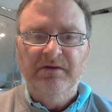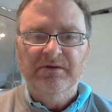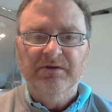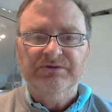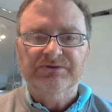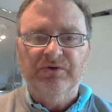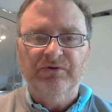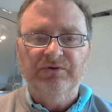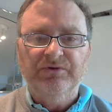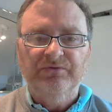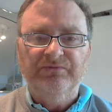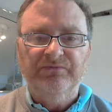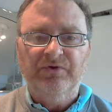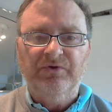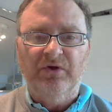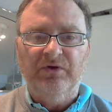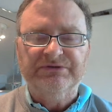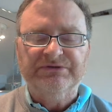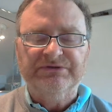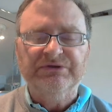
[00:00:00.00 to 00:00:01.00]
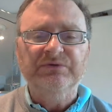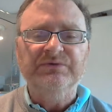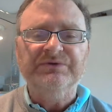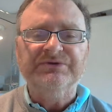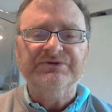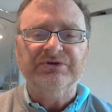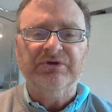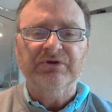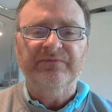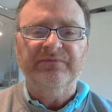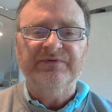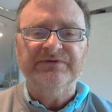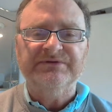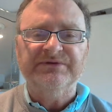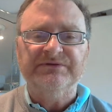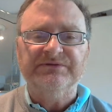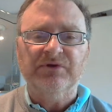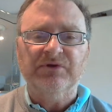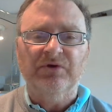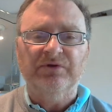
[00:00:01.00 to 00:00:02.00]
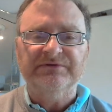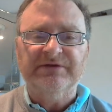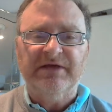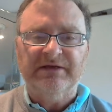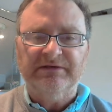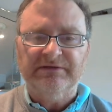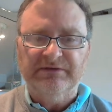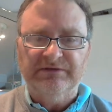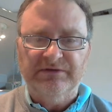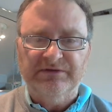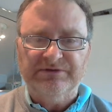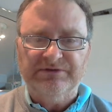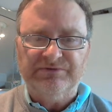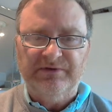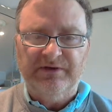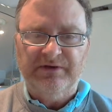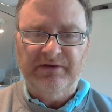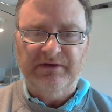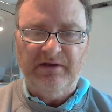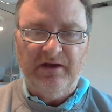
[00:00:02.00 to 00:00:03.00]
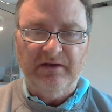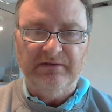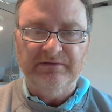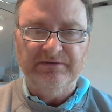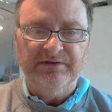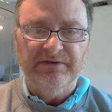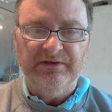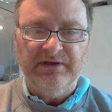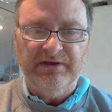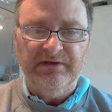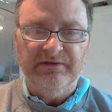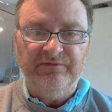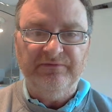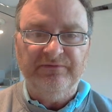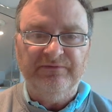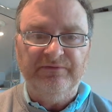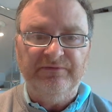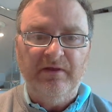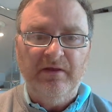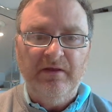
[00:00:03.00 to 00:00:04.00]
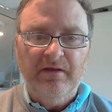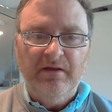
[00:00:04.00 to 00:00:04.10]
so you've got two surfaces contacting the string underneath